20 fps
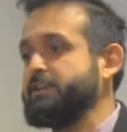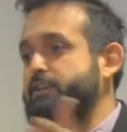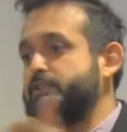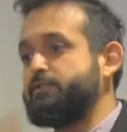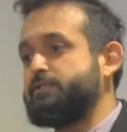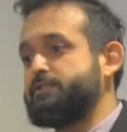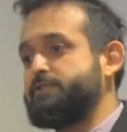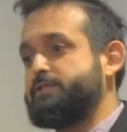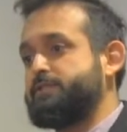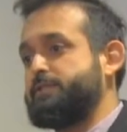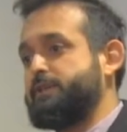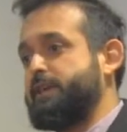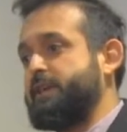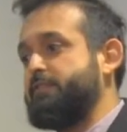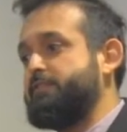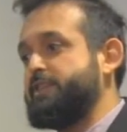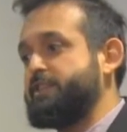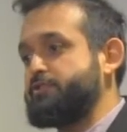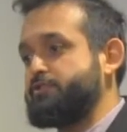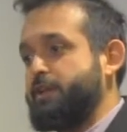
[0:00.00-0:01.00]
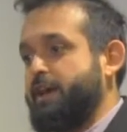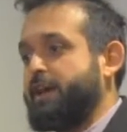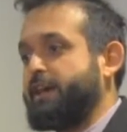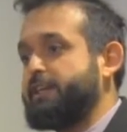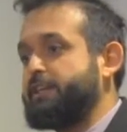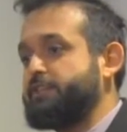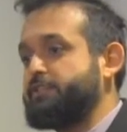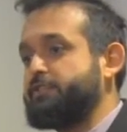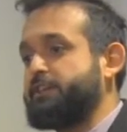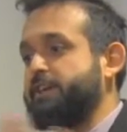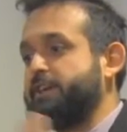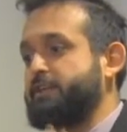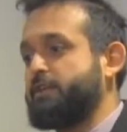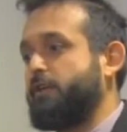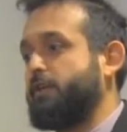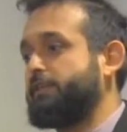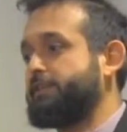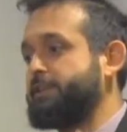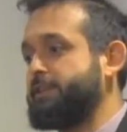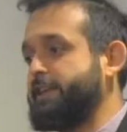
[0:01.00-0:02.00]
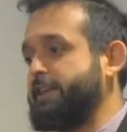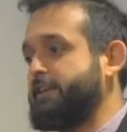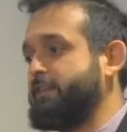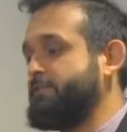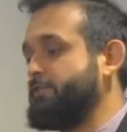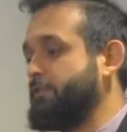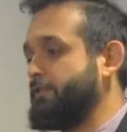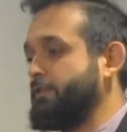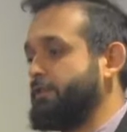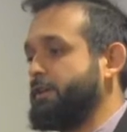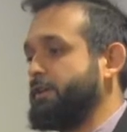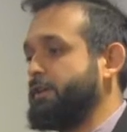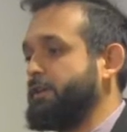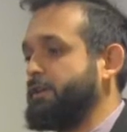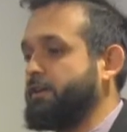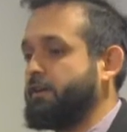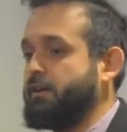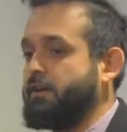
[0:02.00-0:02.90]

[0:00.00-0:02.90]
Use event tracking to get all the data for